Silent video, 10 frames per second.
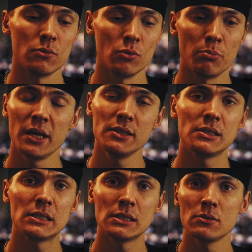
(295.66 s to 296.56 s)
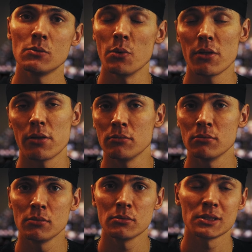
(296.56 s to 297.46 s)
through pacing,
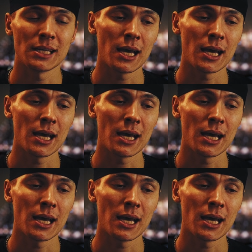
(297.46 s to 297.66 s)
rhythm,